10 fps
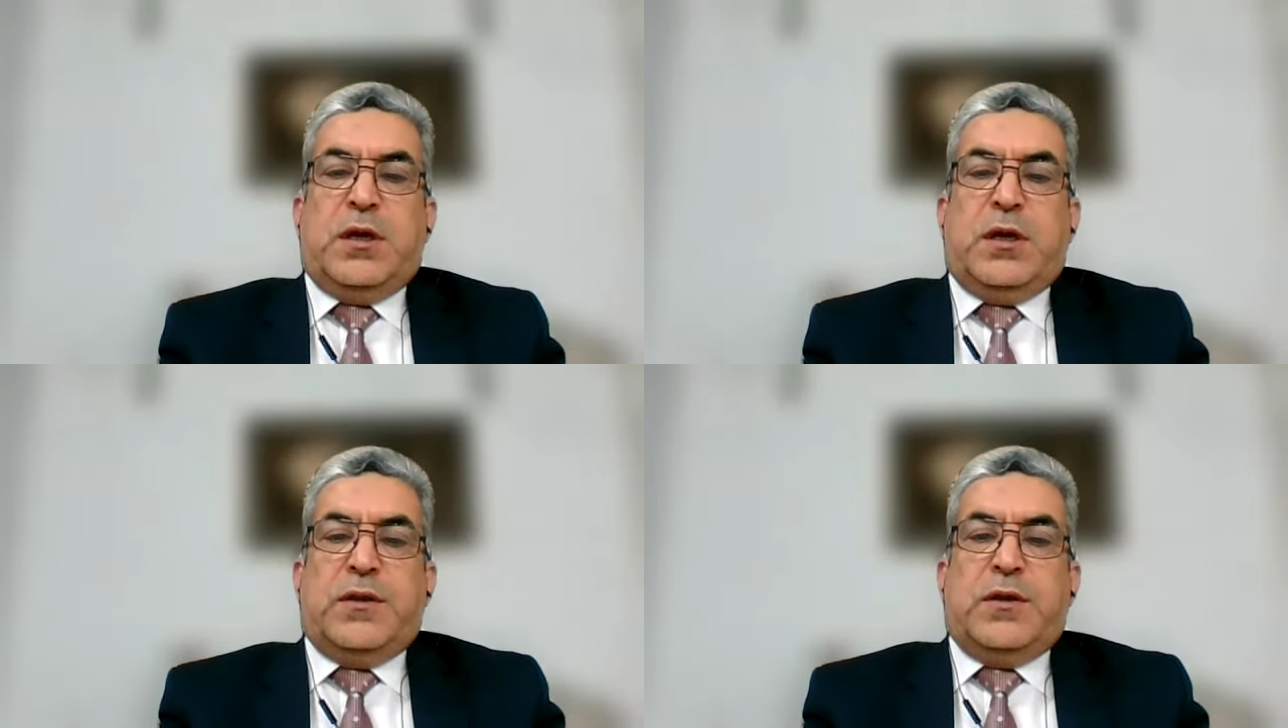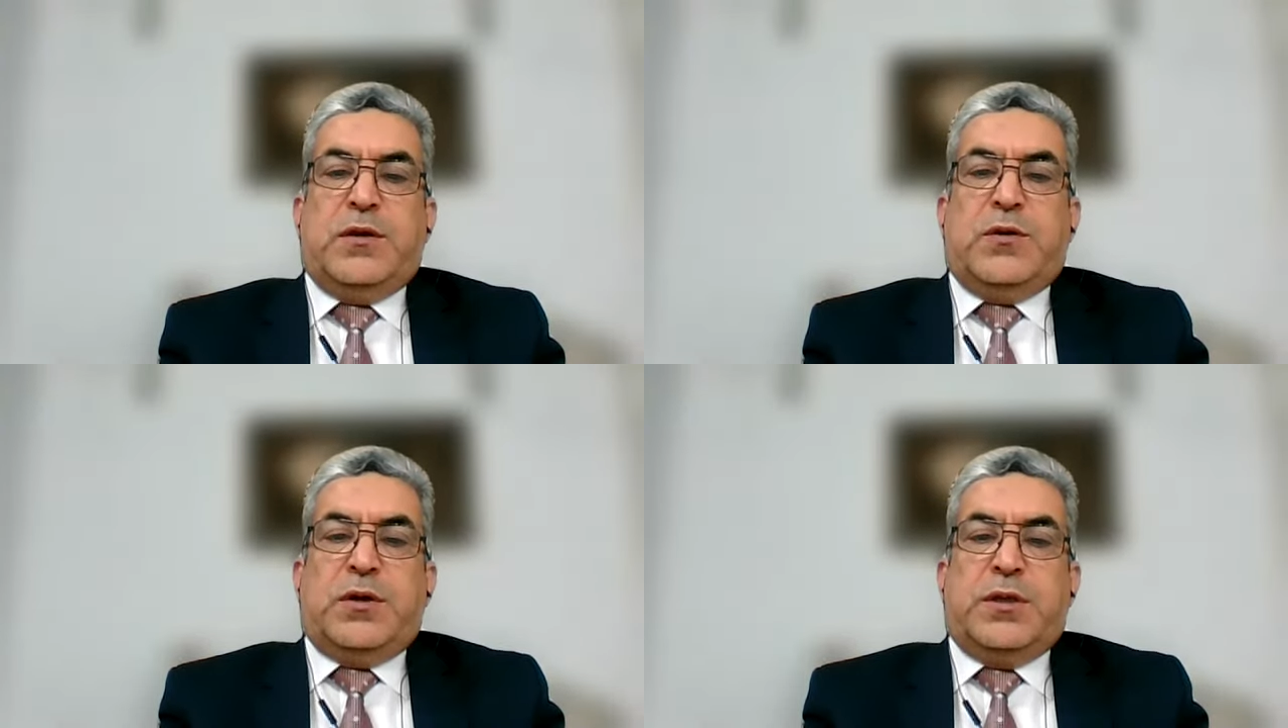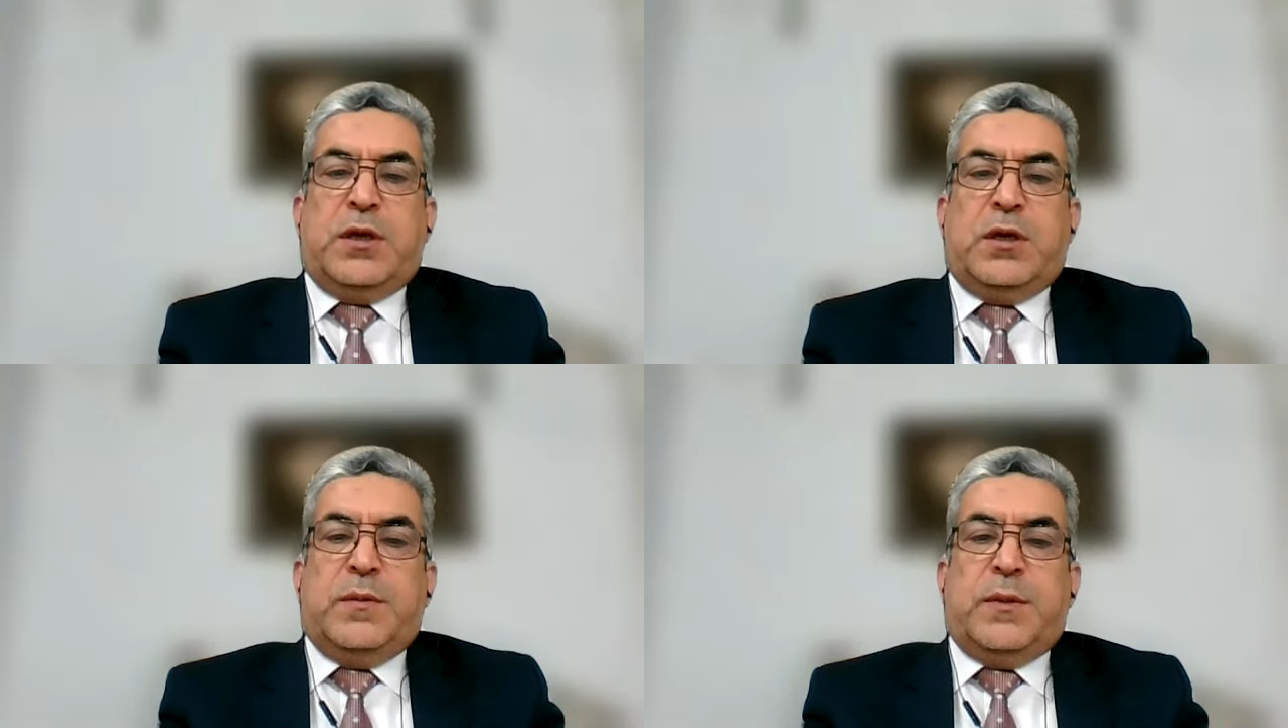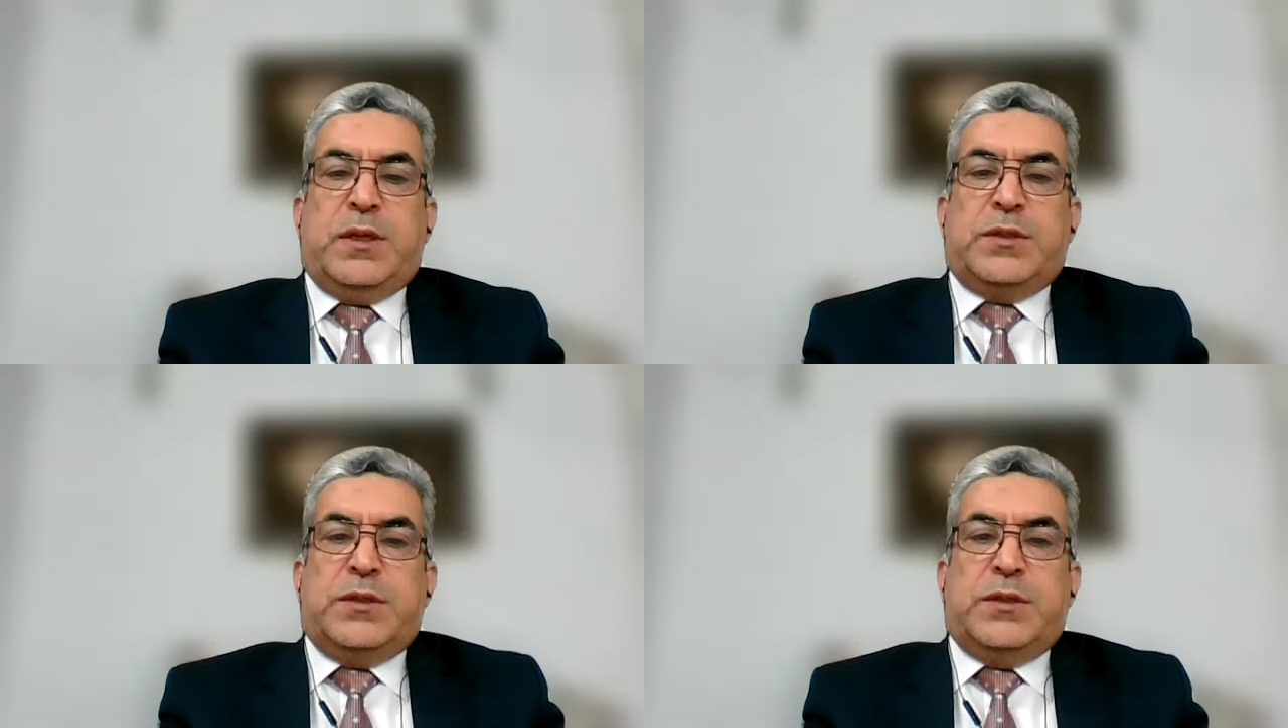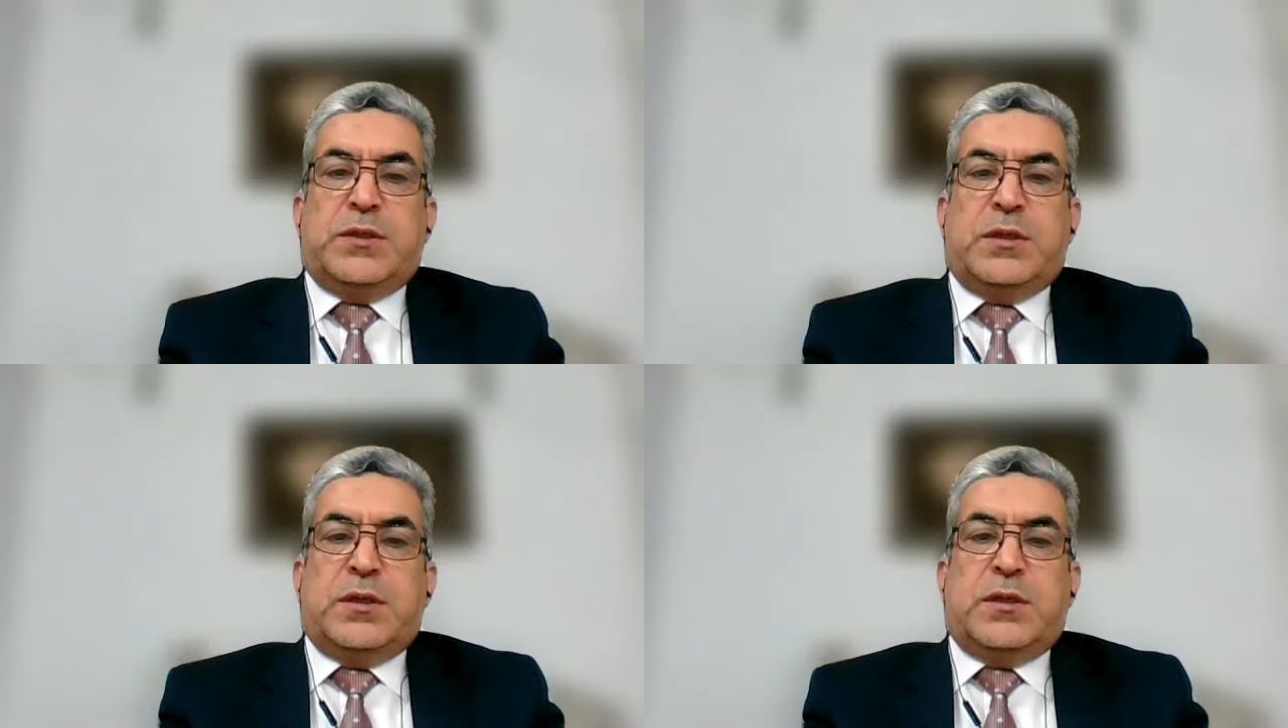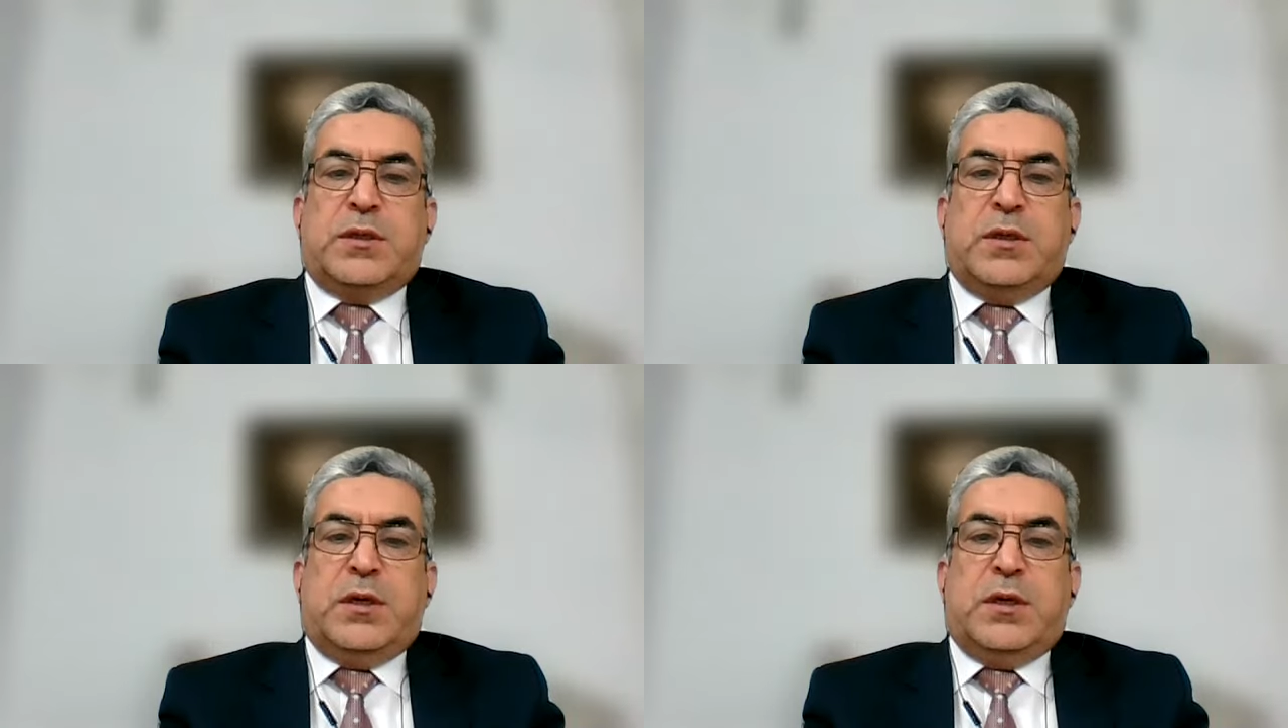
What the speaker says: and the long time anesthesia,